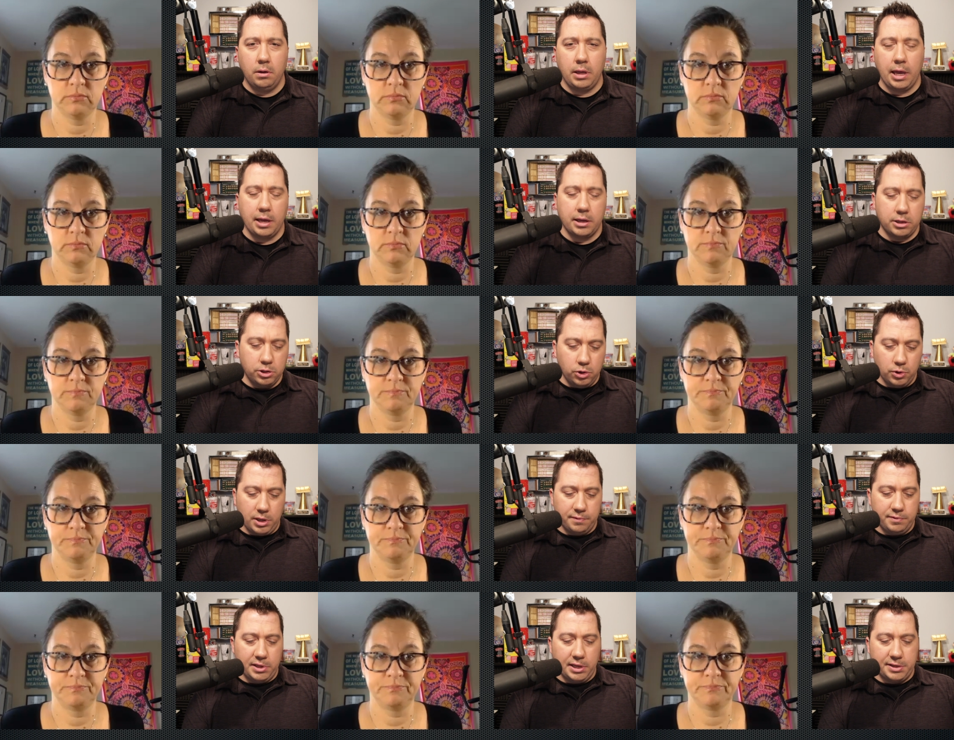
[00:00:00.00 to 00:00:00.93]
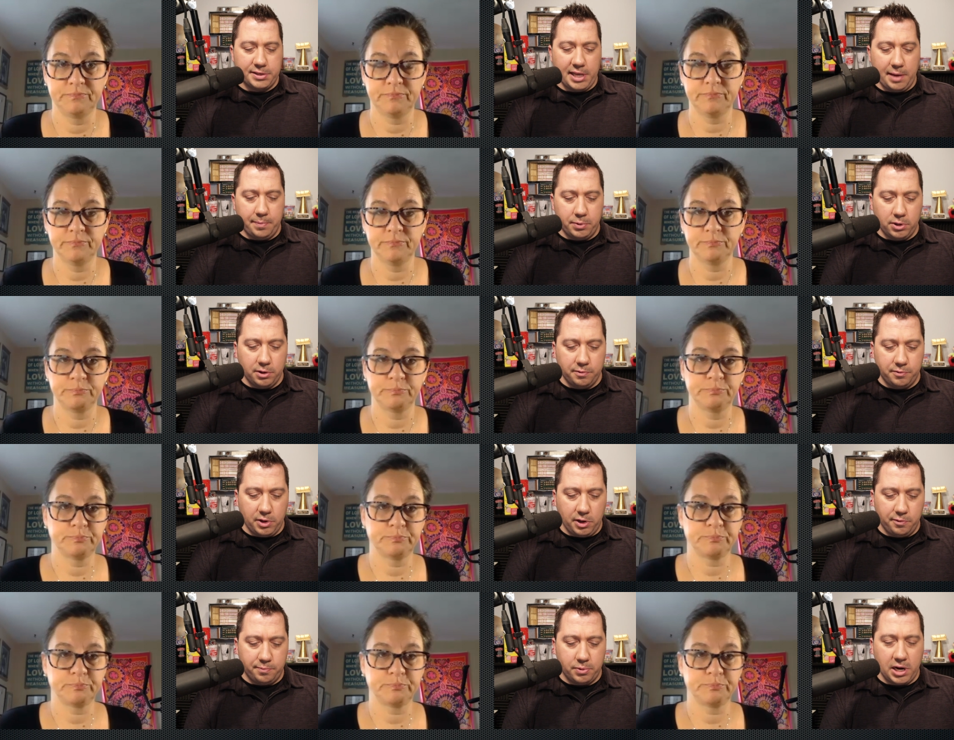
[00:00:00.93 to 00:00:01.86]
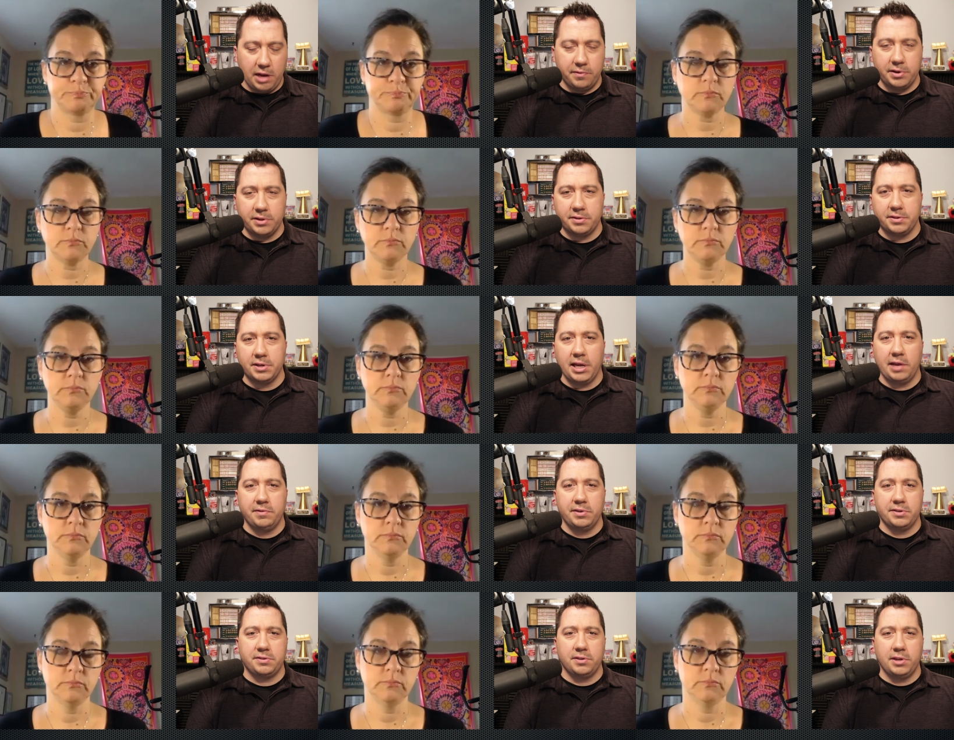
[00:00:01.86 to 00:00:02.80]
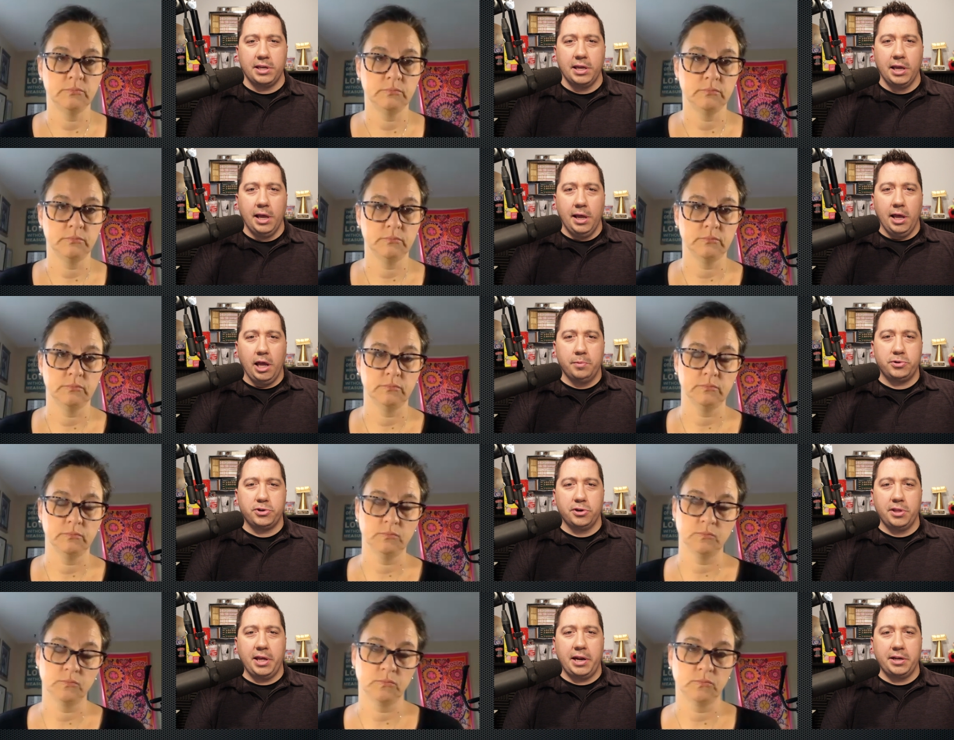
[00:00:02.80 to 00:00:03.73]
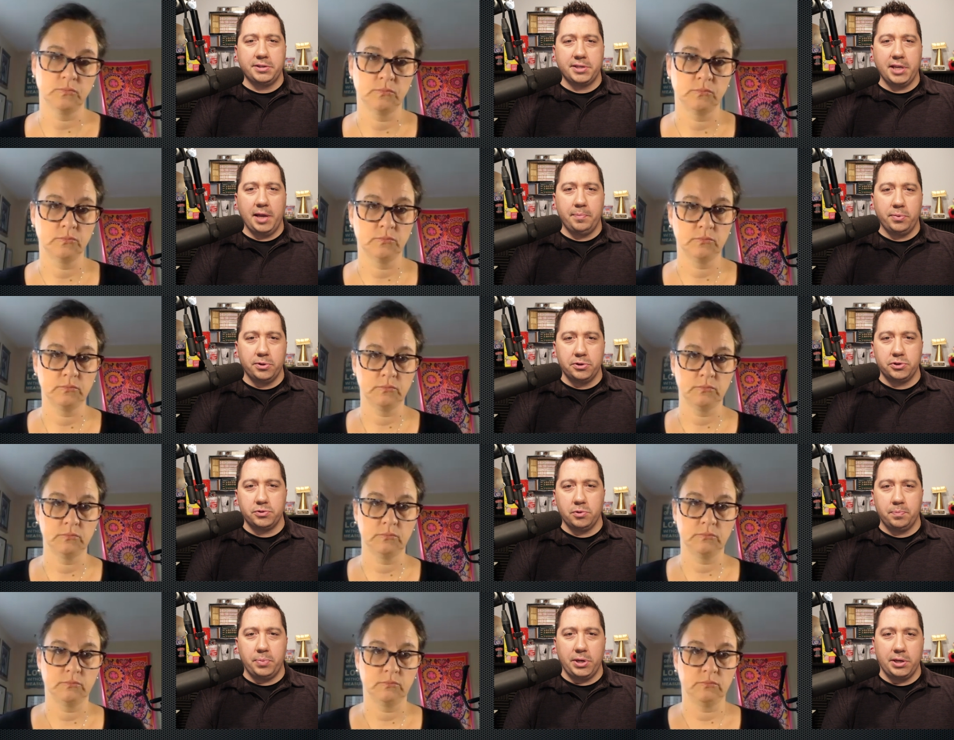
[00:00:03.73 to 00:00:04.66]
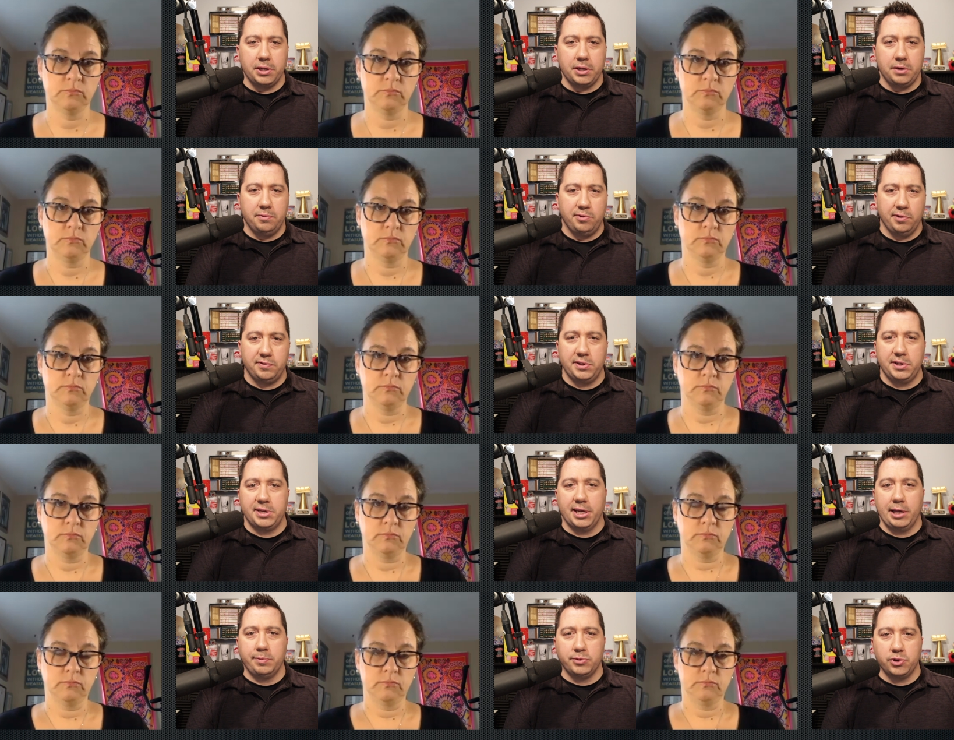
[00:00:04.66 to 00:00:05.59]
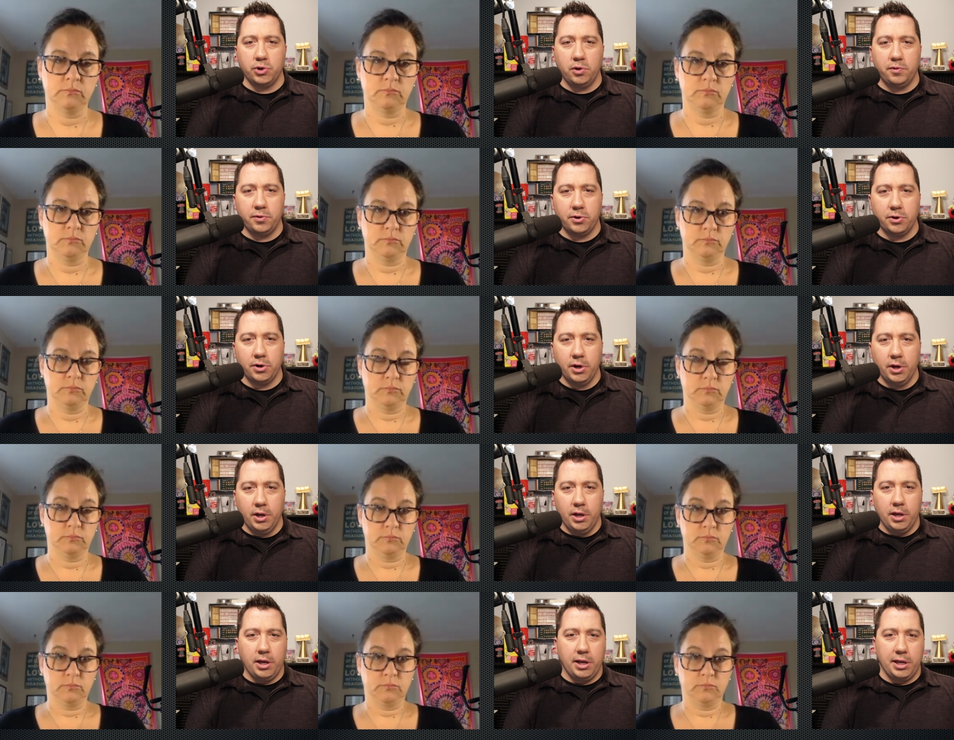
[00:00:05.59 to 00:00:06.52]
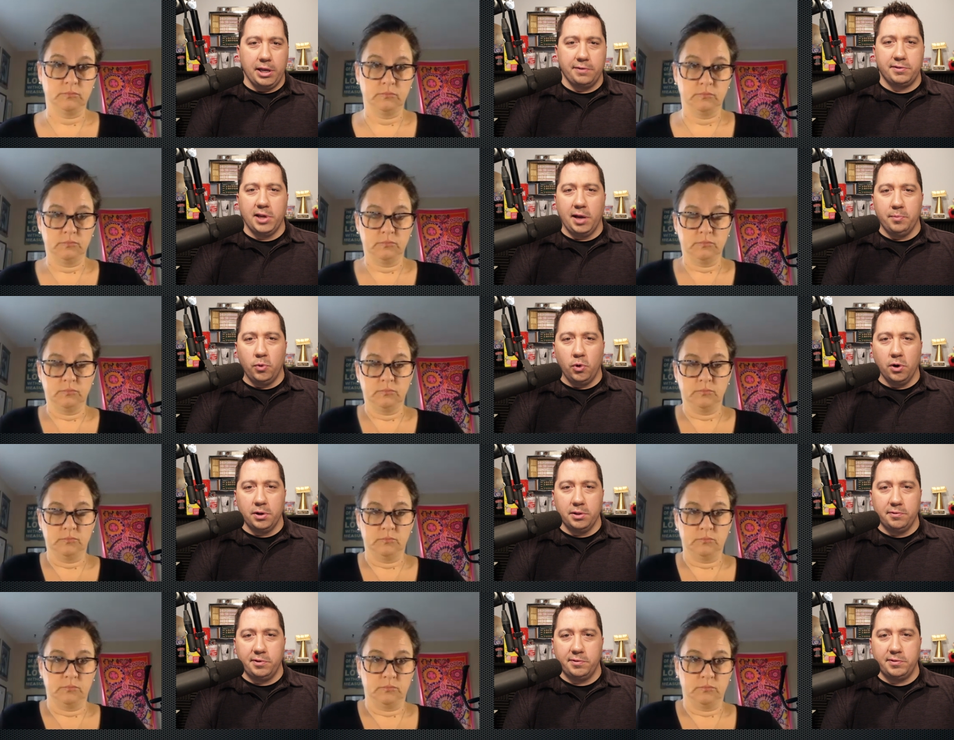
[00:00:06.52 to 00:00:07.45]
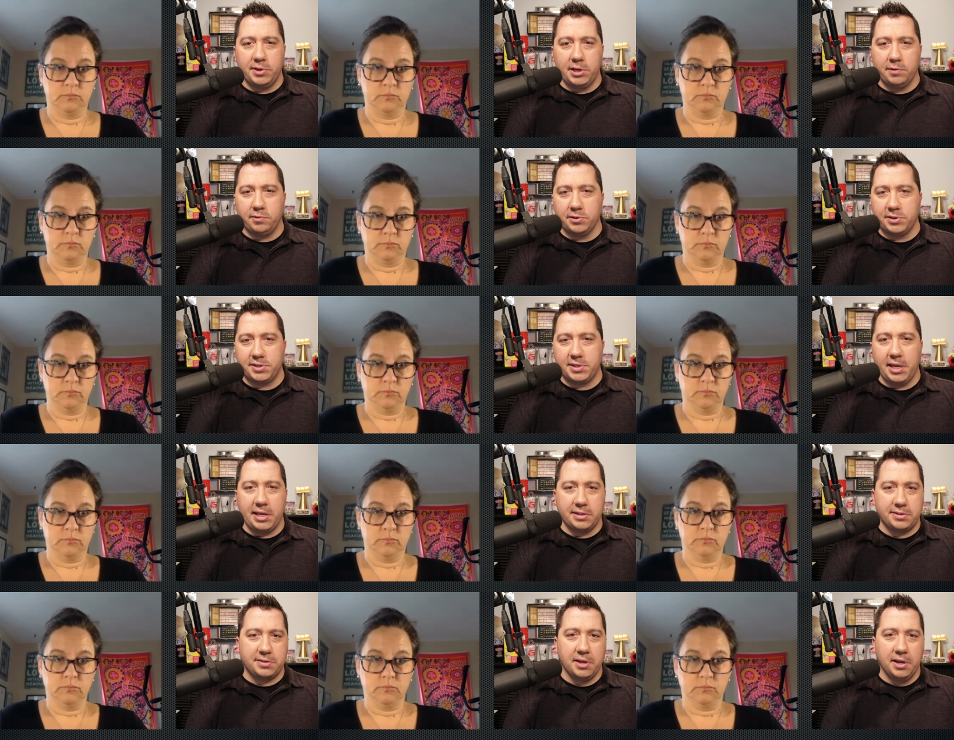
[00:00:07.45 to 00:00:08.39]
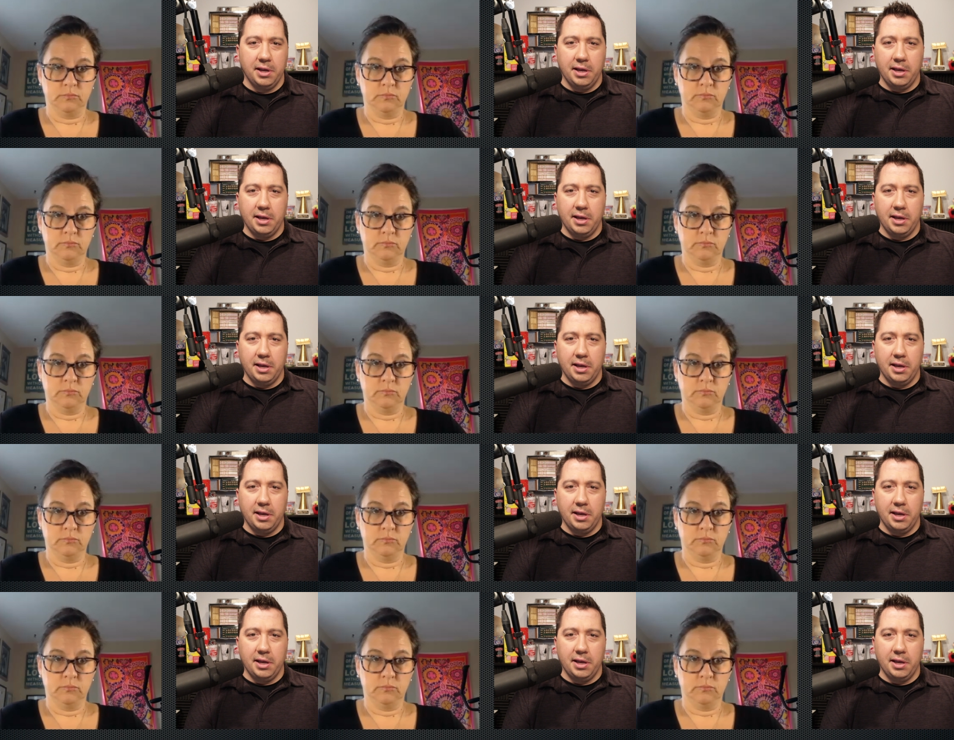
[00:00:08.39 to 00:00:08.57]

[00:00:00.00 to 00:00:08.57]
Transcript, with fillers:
Speaker 1: Yeah, you give the example of of Providence, and obviously, I'm sure that example is repeated 50 times over, uh, if not more, in the 50 different states.